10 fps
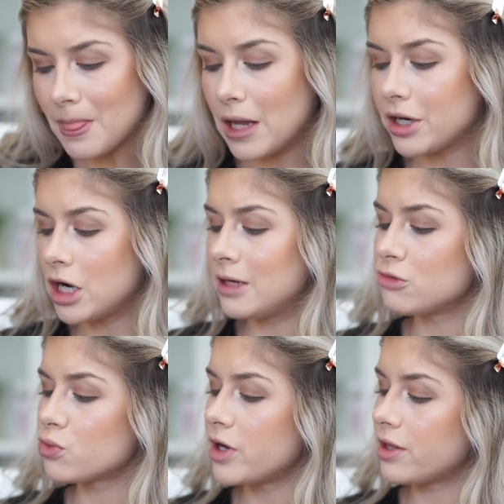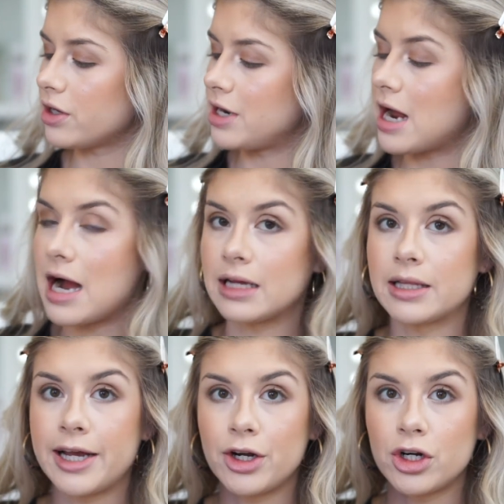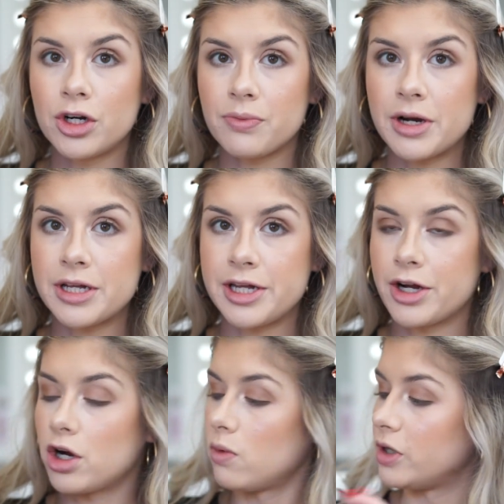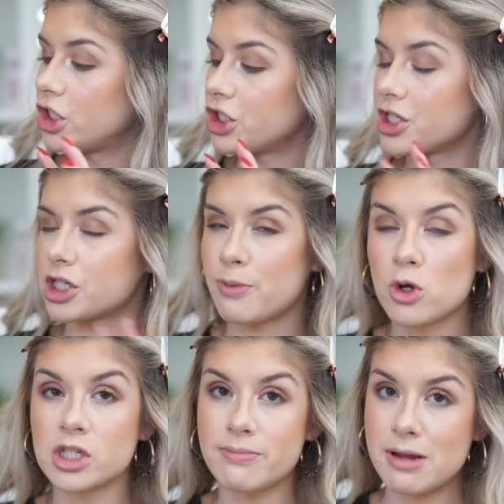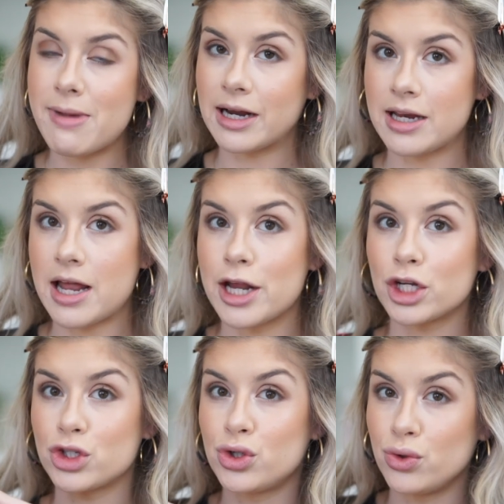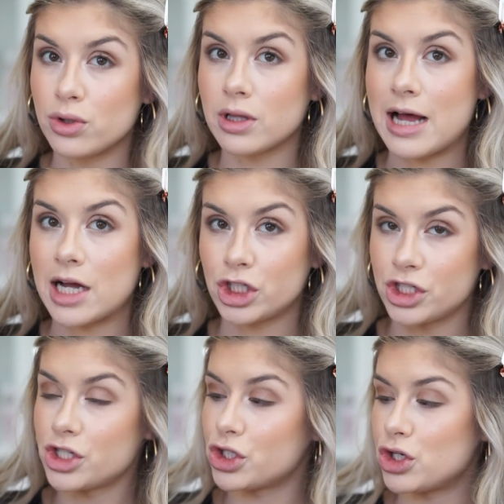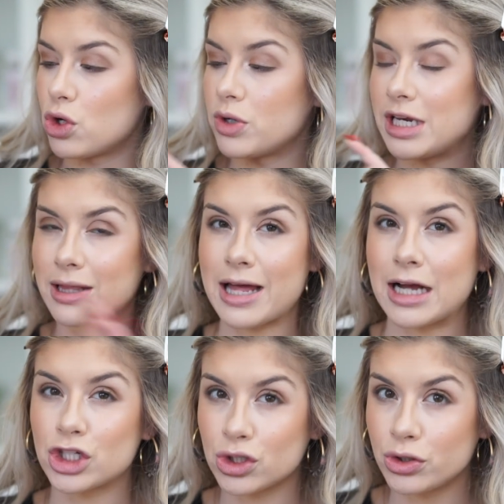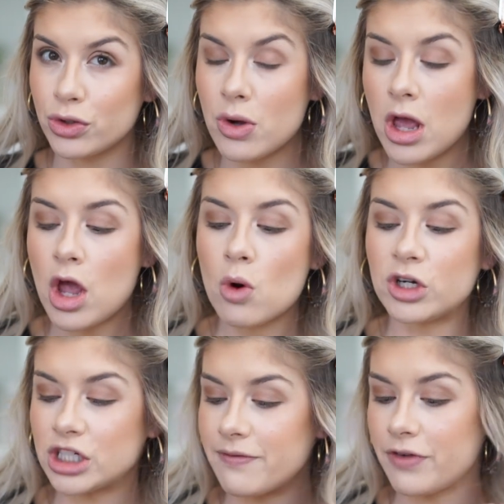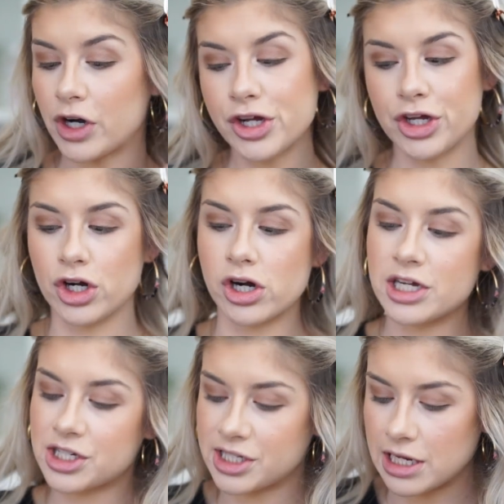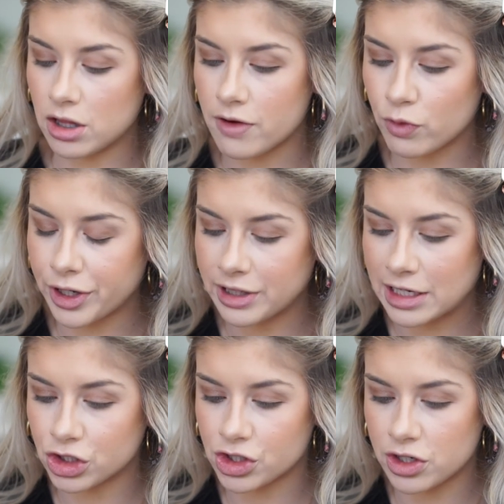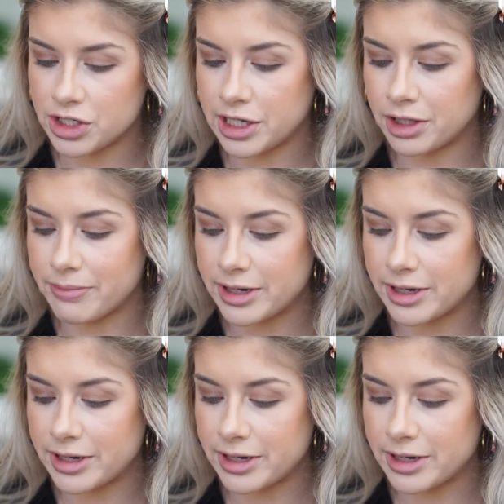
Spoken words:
it comes with an eyeliner right here, which is supposed to be magnetic to the lashes, so you don't need lash glue, which I'm very curious because I love wearing lashes on a daily